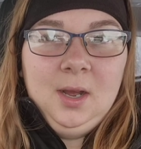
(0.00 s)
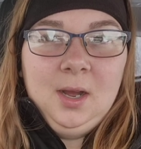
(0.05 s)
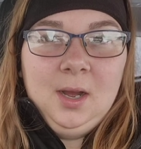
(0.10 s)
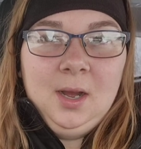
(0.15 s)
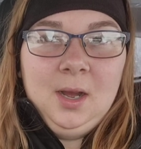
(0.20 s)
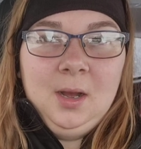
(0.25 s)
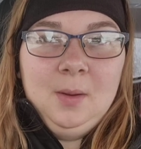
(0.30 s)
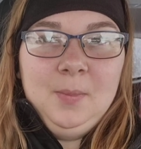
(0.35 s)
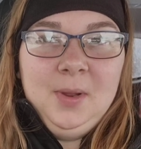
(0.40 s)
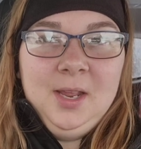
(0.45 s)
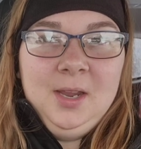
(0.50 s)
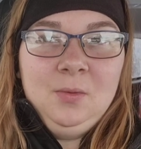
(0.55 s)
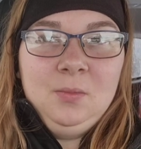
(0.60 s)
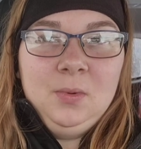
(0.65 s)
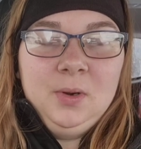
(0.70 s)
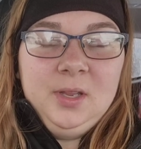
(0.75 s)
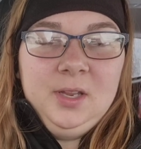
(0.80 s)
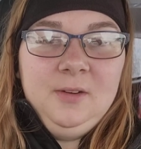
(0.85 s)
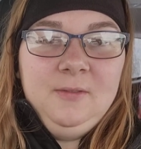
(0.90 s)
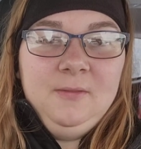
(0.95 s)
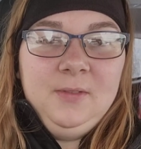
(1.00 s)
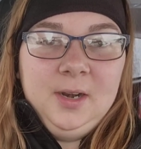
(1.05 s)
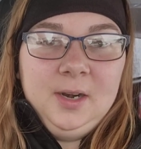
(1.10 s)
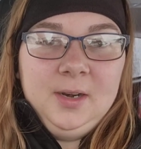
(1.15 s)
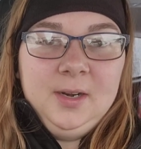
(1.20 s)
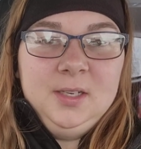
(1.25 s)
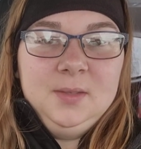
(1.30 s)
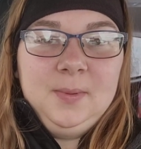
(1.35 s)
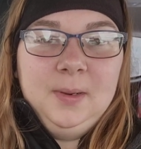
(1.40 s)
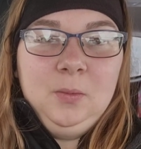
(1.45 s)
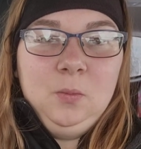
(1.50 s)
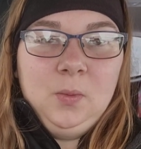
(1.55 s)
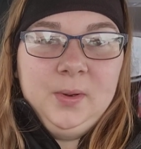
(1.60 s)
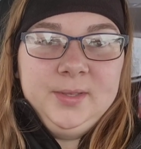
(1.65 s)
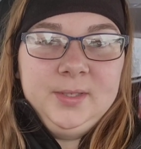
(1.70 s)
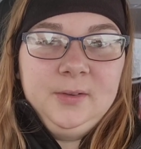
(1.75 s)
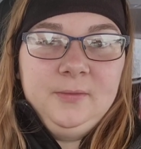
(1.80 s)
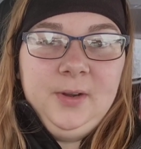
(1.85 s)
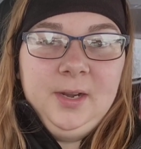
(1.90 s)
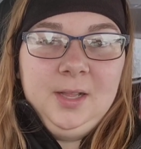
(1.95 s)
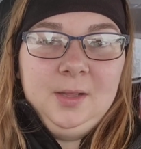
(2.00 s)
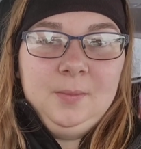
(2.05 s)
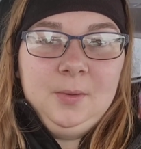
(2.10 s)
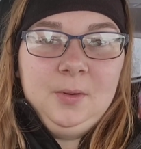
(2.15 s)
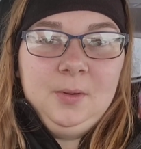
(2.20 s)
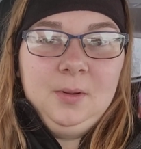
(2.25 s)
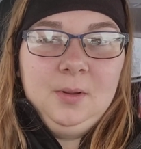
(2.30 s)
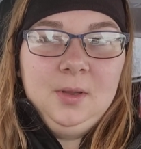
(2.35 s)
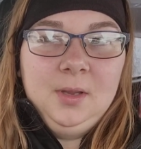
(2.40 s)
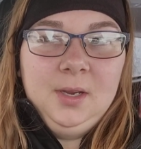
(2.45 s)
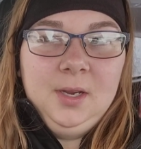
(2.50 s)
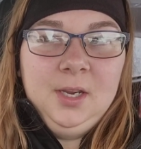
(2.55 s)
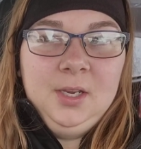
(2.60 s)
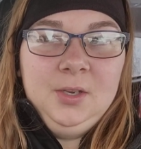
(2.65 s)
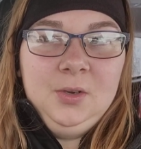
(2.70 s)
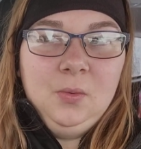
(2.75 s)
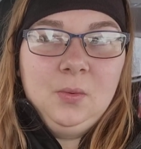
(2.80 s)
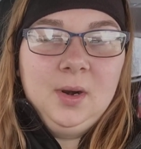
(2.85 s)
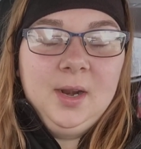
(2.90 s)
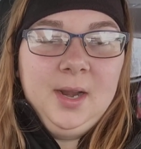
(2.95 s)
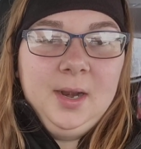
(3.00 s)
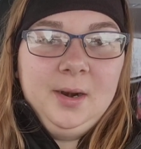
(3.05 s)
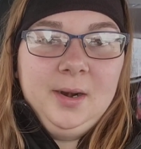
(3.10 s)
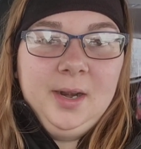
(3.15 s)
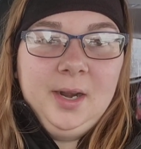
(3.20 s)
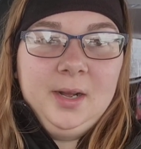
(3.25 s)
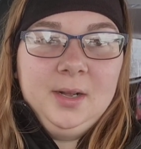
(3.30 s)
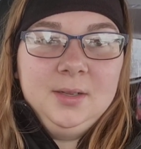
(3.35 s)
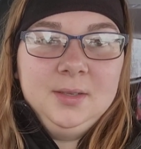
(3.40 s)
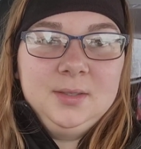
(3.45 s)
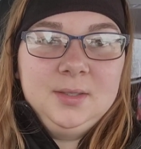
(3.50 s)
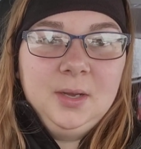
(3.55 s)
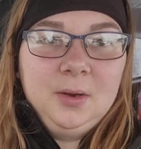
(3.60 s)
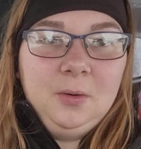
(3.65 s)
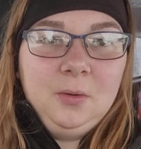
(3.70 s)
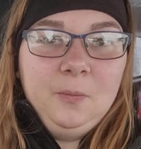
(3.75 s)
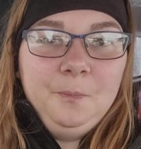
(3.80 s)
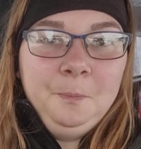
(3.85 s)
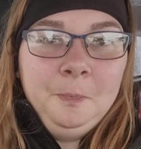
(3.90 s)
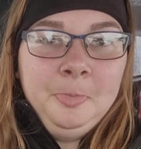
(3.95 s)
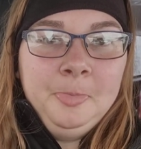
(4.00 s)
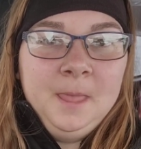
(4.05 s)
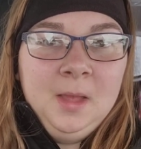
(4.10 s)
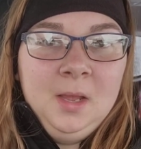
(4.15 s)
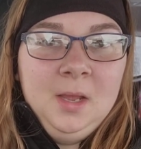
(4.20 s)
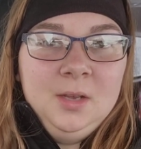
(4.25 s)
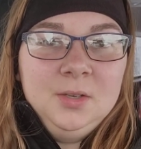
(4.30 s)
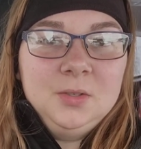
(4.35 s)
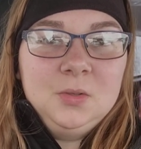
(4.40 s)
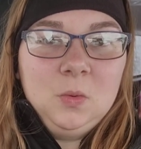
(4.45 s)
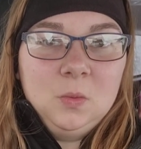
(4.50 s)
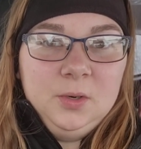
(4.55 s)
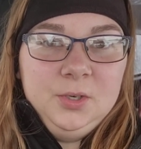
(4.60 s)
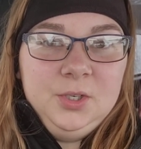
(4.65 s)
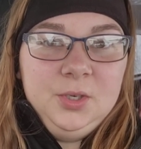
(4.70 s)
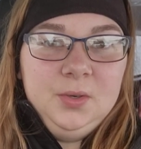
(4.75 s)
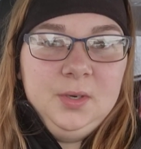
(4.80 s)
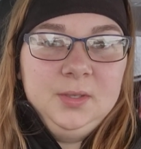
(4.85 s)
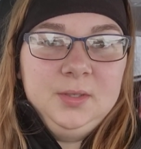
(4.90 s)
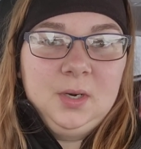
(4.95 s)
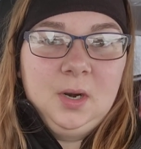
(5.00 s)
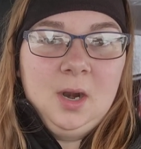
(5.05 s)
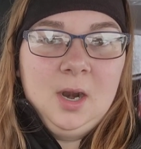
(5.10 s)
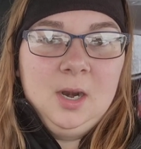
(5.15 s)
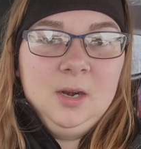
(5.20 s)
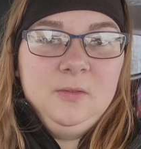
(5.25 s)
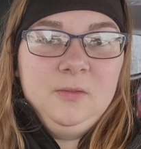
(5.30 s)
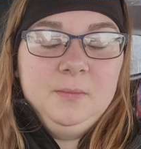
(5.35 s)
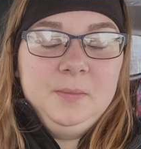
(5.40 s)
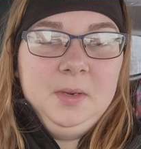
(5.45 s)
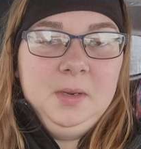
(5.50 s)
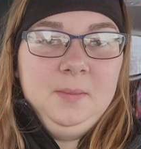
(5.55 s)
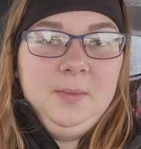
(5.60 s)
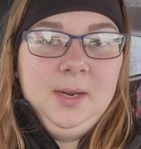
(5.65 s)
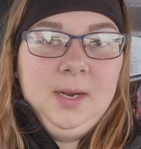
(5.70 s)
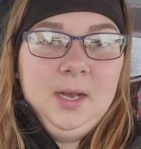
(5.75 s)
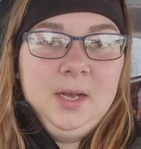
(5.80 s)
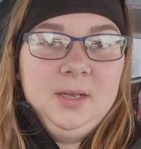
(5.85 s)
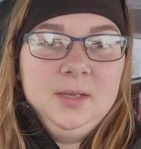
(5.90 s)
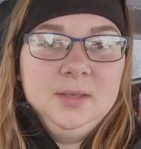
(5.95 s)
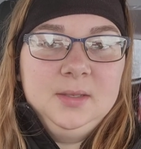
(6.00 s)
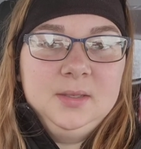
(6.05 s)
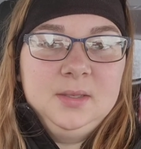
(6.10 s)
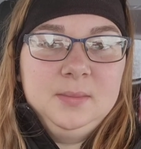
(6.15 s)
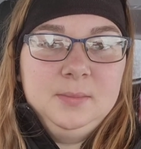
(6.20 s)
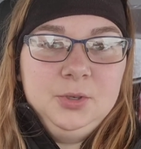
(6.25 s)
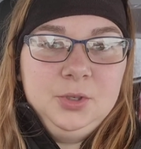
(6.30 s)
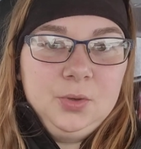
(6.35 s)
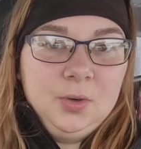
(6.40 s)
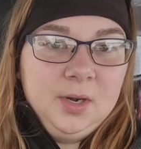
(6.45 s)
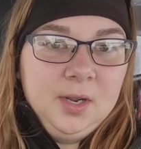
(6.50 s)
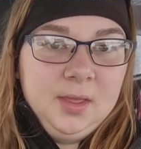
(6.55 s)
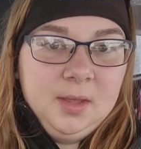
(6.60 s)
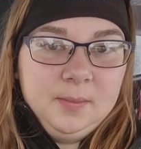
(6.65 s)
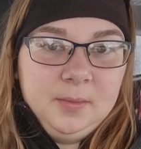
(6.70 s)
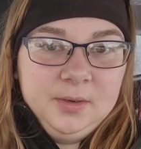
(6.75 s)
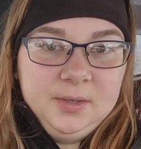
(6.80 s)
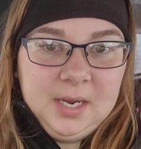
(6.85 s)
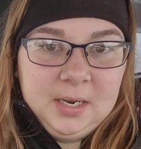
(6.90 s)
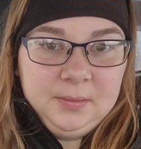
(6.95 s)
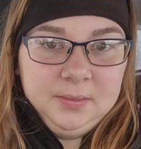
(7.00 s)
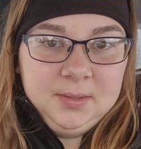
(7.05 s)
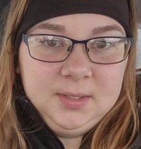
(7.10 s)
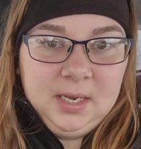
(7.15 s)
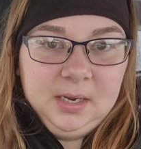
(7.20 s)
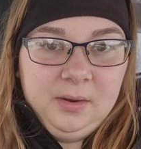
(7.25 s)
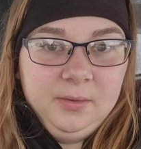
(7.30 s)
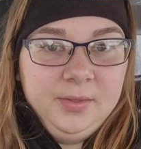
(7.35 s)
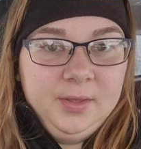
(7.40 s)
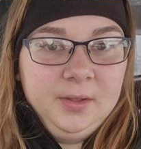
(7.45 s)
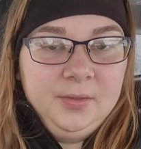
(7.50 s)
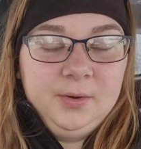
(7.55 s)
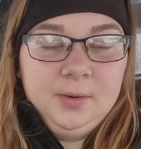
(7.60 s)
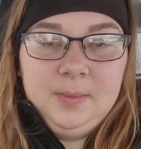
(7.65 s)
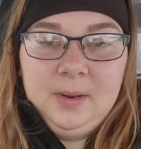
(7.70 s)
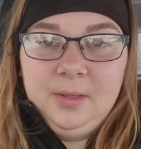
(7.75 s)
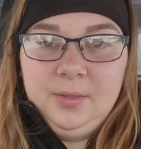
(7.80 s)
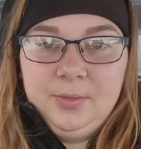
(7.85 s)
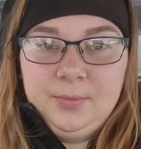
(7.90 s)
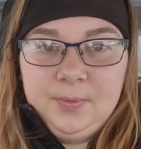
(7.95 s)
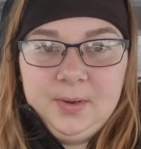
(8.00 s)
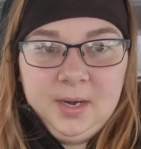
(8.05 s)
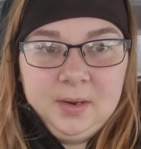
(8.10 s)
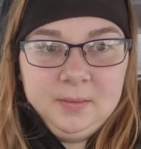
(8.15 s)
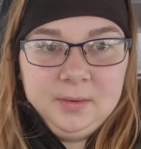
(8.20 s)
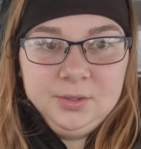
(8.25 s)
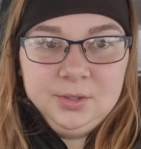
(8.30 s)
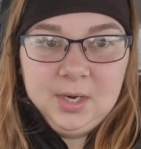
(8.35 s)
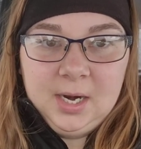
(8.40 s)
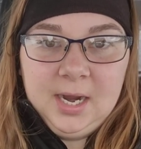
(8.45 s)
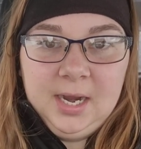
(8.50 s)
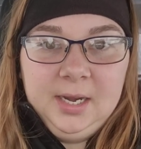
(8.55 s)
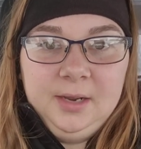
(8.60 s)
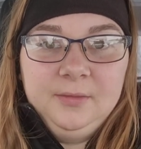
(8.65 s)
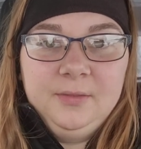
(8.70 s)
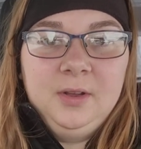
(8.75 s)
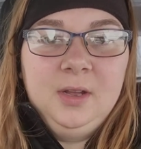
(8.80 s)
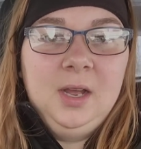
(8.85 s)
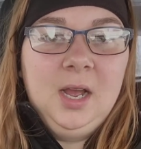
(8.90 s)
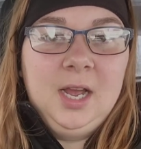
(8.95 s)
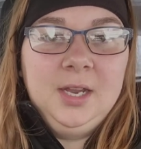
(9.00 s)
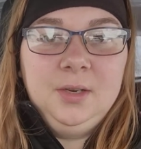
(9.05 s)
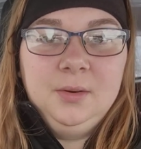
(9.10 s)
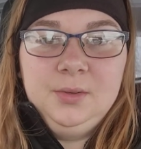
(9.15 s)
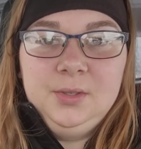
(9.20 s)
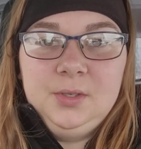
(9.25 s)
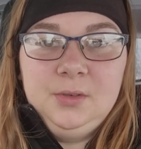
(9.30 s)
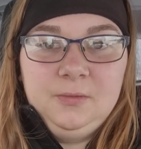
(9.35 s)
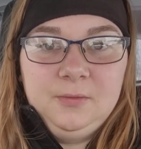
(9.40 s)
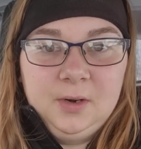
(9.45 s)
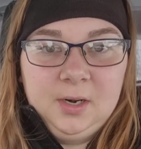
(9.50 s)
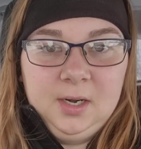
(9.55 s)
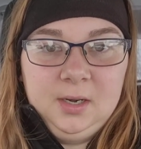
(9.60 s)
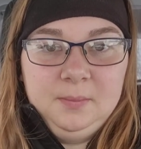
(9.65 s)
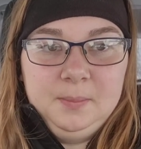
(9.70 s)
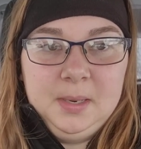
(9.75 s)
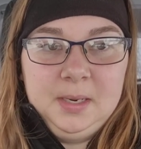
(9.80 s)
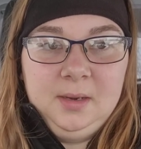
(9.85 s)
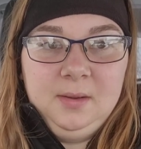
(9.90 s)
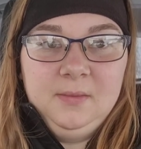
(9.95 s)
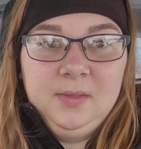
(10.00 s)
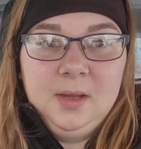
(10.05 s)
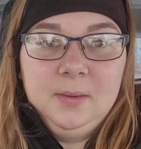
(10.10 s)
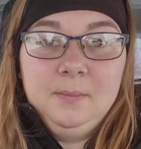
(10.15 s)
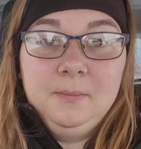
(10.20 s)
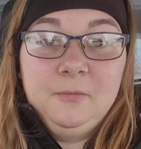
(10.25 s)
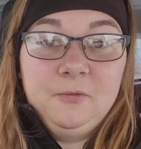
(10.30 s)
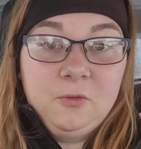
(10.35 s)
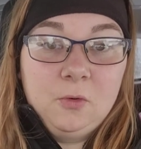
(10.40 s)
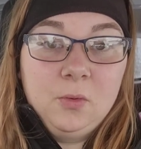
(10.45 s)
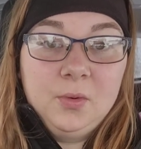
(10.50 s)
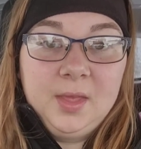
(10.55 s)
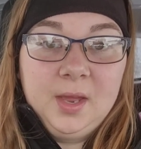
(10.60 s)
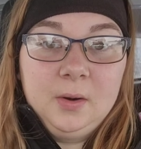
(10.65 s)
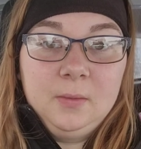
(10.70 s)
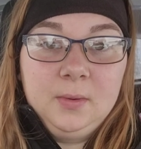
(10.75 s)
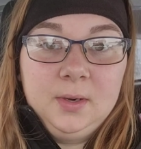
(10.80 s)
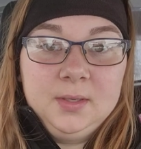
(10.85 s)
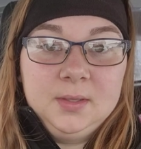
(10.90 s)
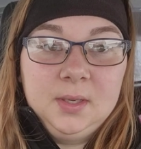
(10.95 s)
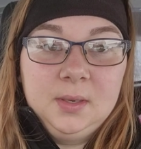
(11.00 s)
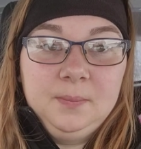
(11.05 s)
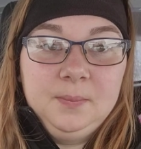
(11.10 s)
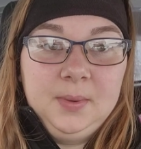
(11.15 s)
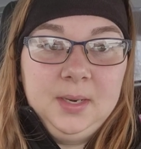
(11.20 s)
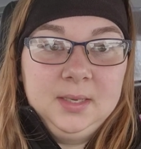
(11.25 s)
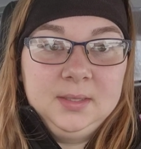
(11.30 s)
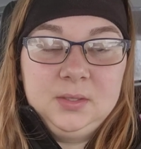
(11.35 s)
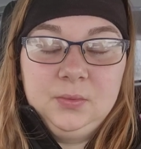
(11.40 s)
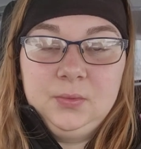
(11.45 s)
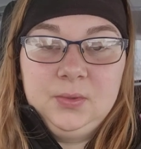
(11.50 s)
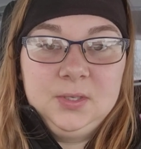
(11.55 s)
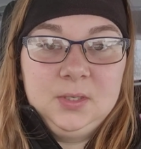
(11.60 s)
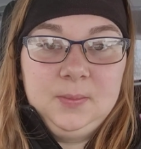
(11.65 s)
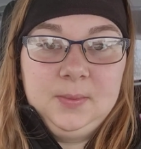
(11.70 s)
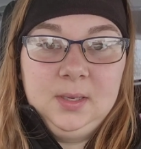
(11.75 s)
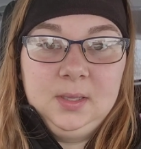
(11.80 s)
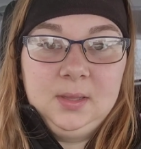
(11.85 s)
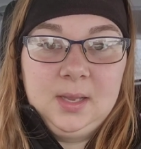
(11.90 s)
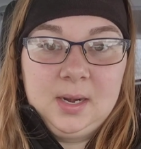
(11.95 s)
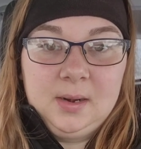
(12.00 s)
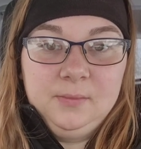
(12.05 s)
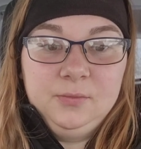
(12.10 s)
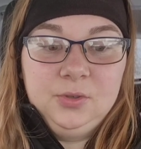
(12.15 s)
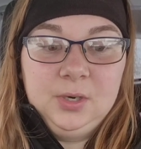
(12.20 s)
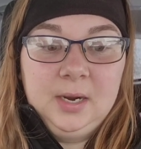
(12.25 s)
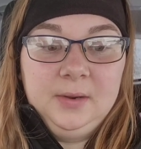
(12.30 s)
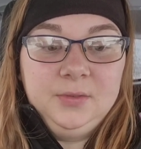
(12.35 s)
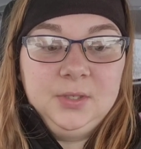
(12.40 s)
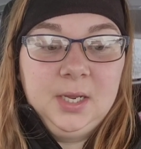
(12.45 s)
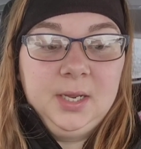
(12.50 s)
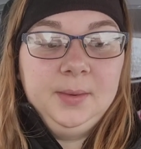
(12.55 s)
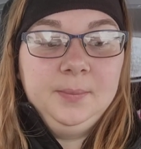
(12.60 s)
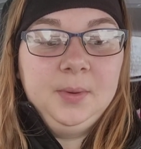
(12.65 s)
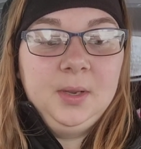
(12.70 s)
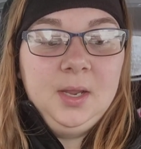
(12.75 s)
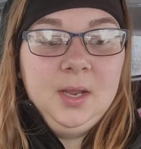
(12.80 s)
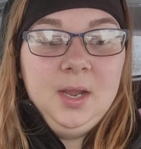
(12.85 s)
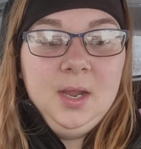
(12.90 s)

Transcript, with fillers: Um, it really varies by what's available in your area. So Storage units are hard for me because the majority of them are down south. They're about three hour drive. I don't do very many of them for that reason because it would just be a lot of drive time.